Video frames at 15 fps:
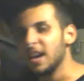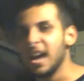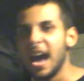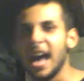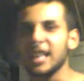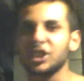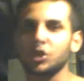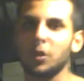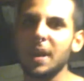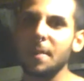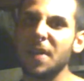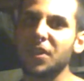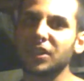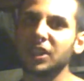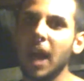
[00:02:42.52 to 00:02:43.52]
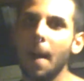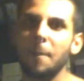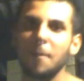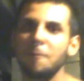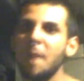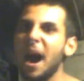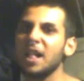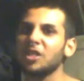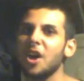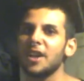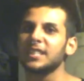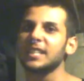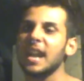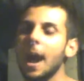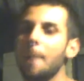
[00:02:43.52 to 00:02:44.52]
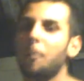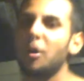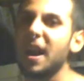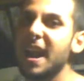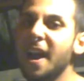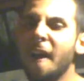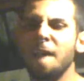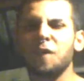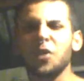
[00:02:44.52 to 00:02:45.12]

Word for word: I scream at the top of my lungs and I pray for